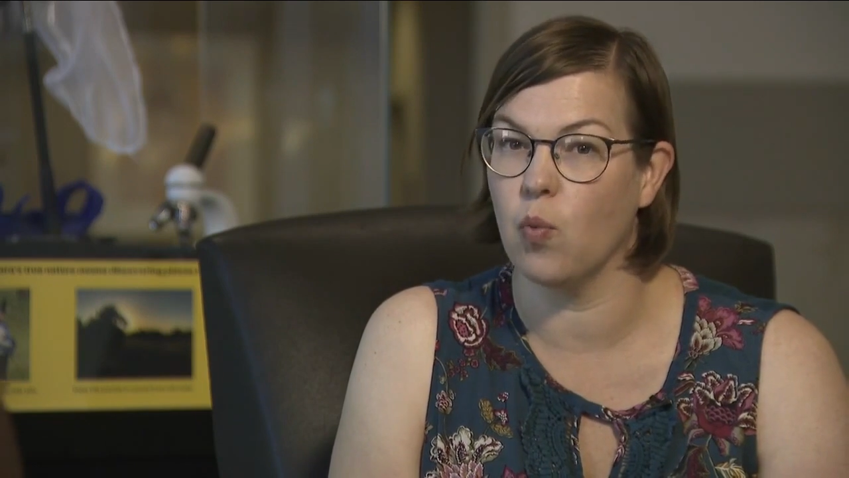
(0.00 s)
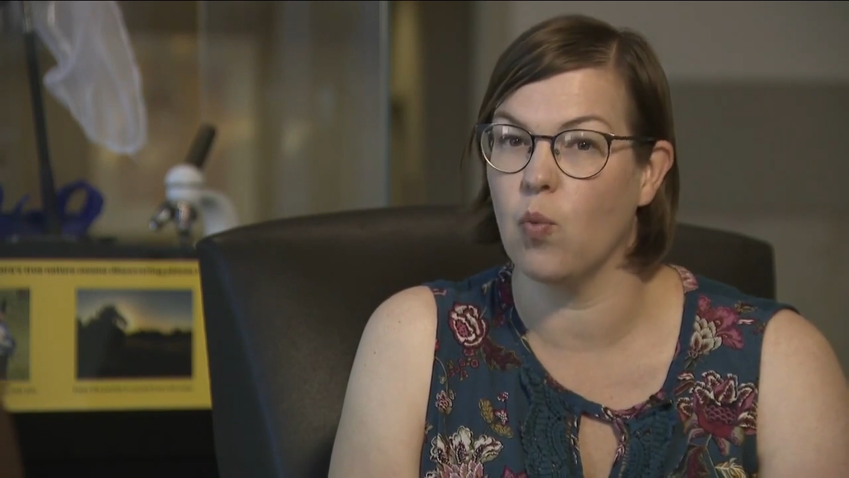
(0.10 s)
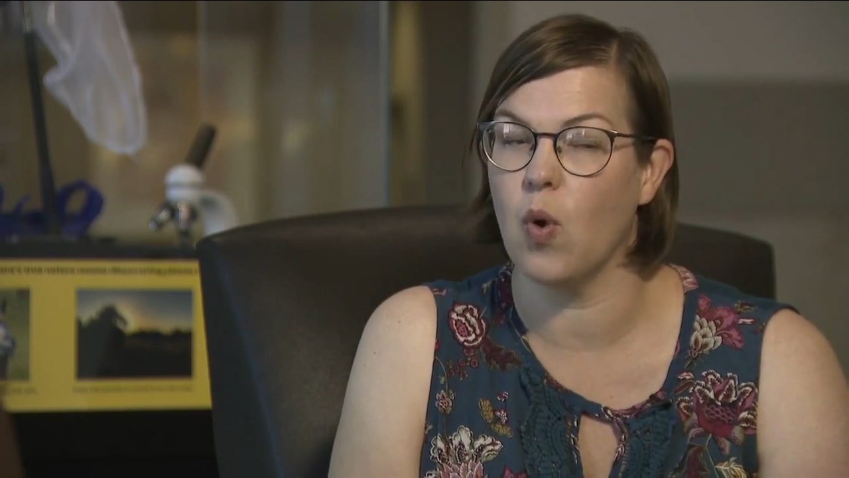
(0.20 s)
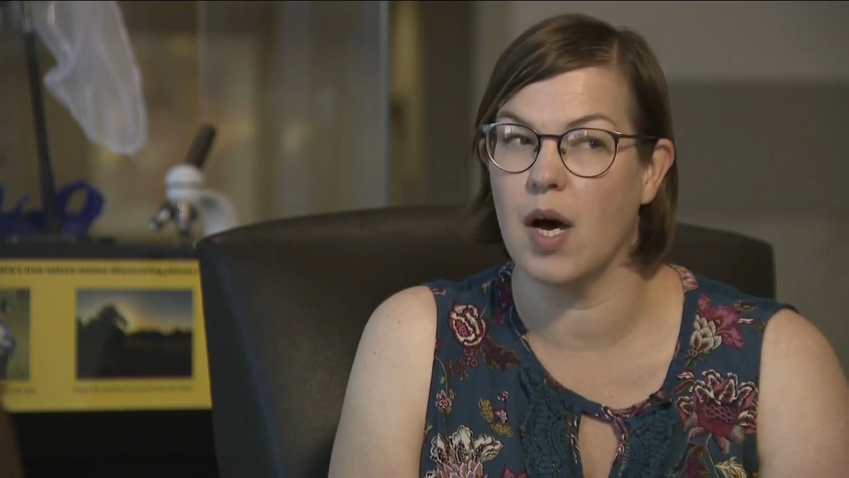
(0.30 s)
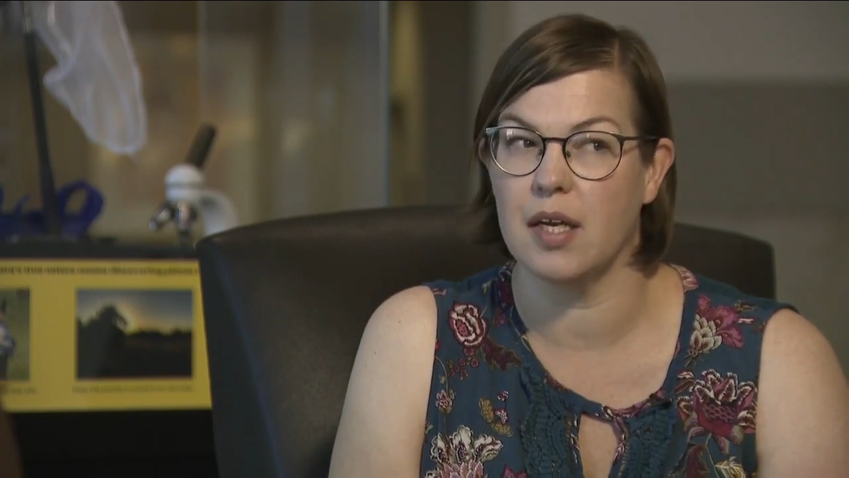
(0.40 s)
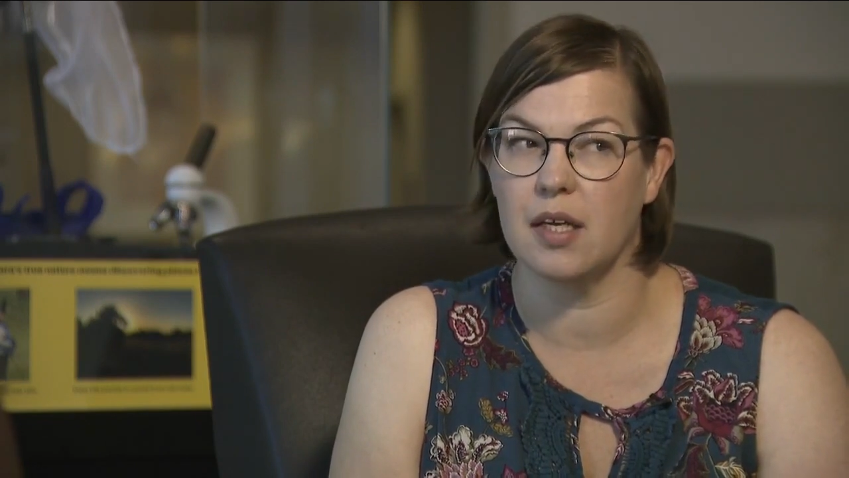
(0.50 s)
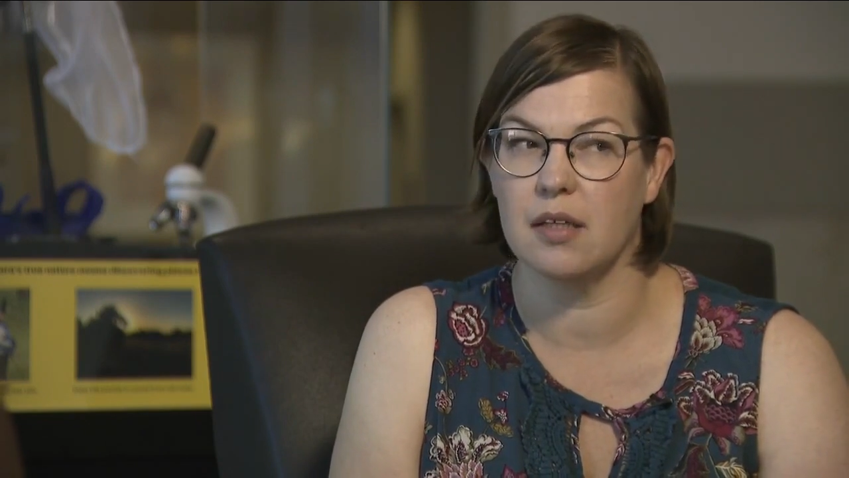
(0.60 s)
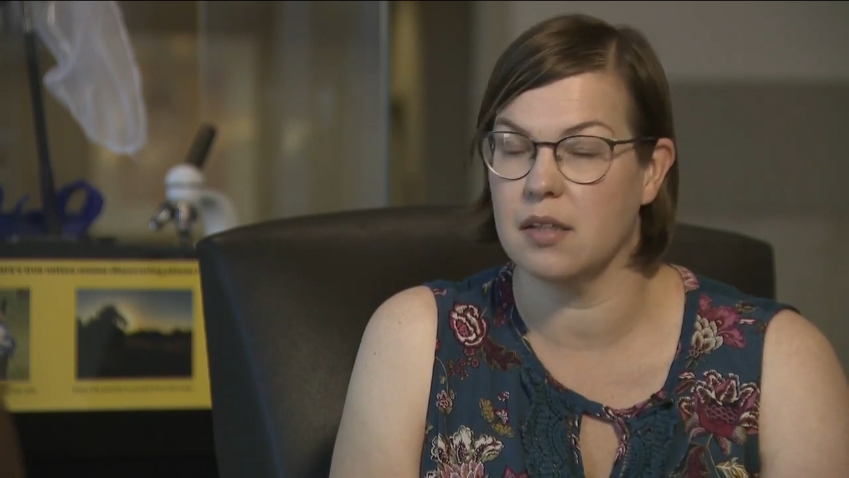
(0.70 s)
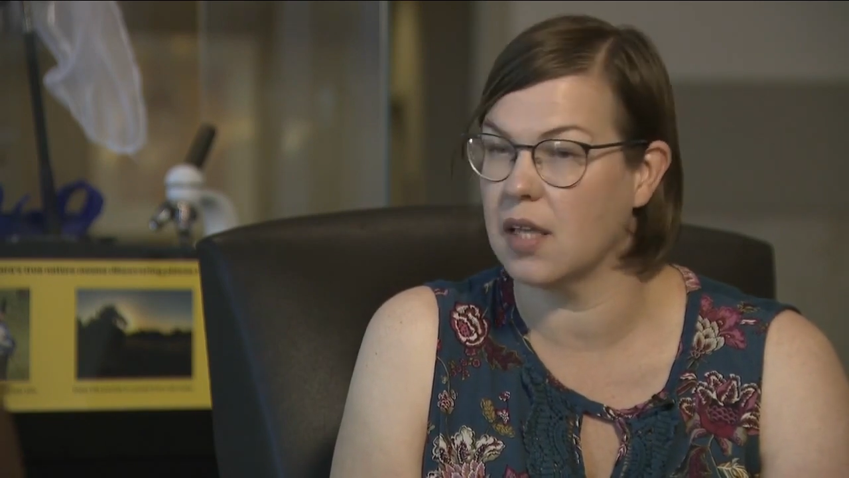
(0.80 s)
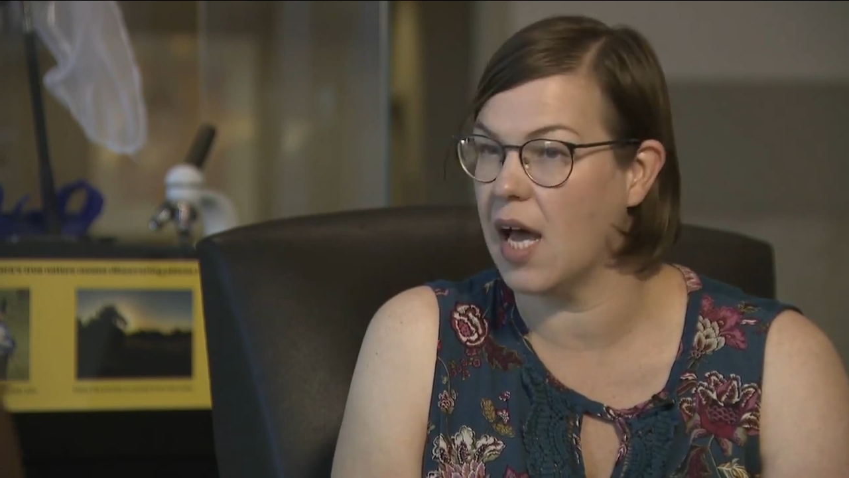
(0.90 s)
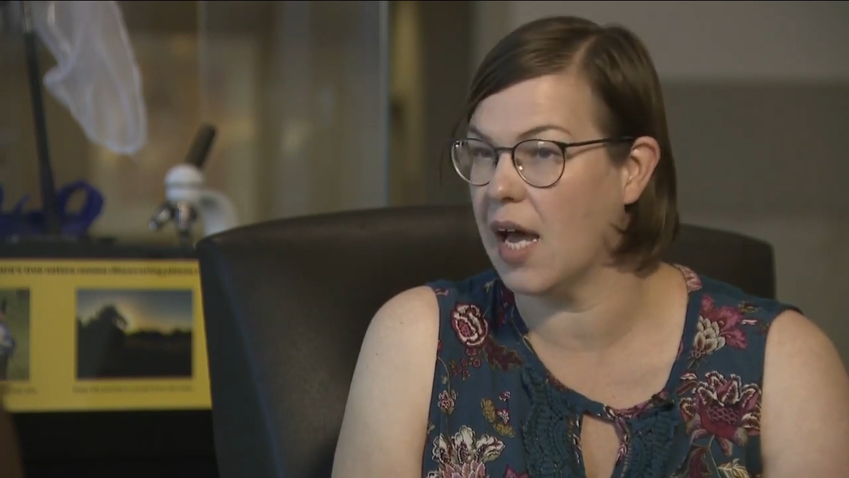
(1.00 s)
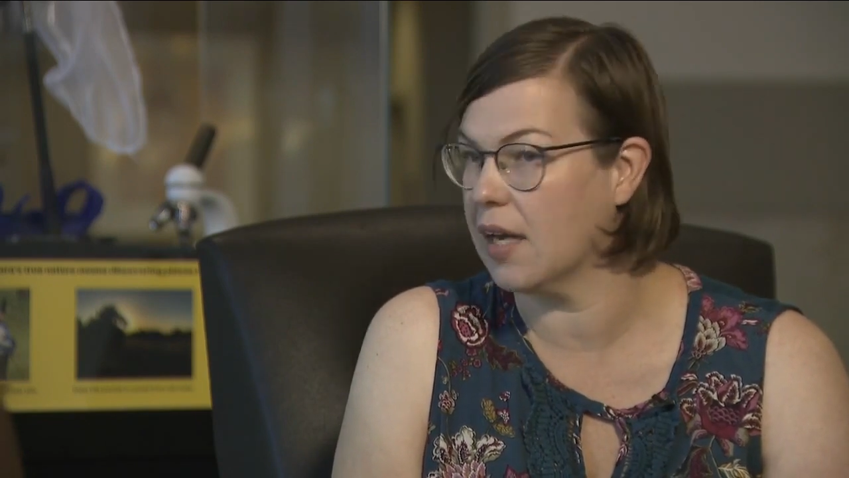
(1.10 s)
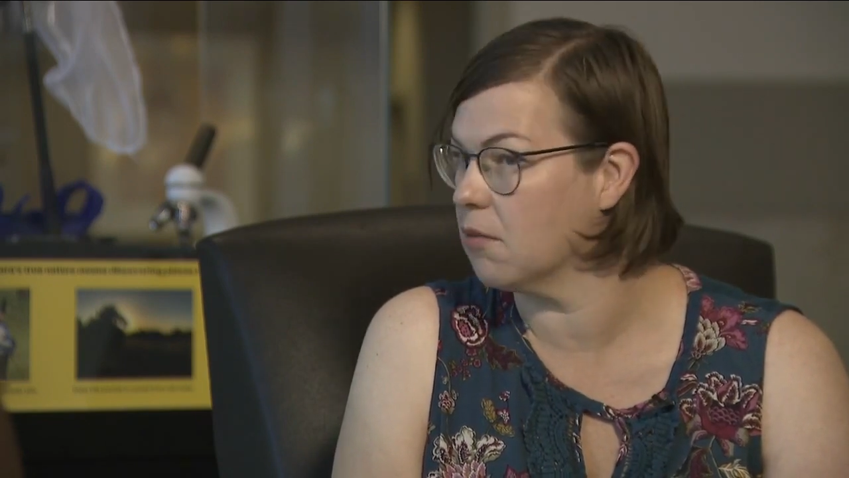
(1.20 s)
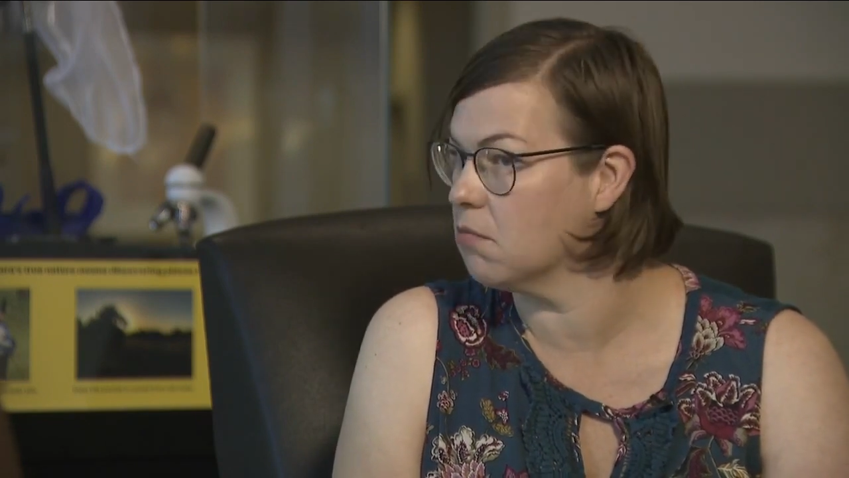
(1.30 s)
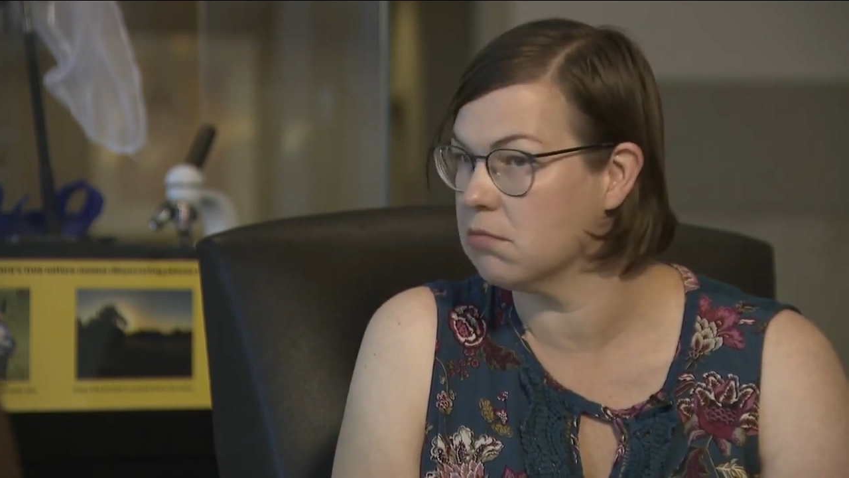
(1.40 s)
one
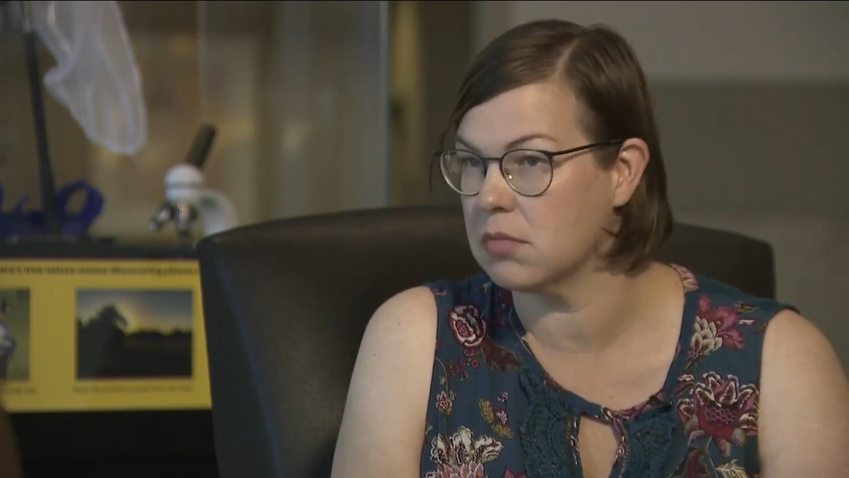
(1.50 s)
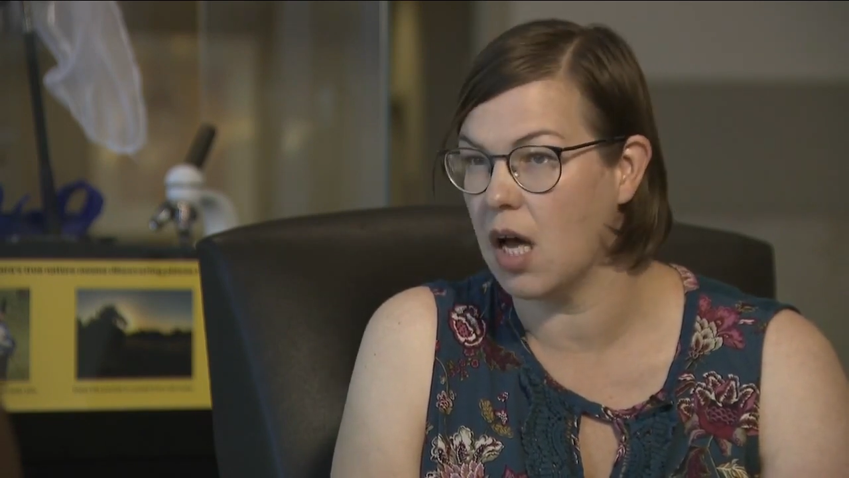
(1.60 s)
line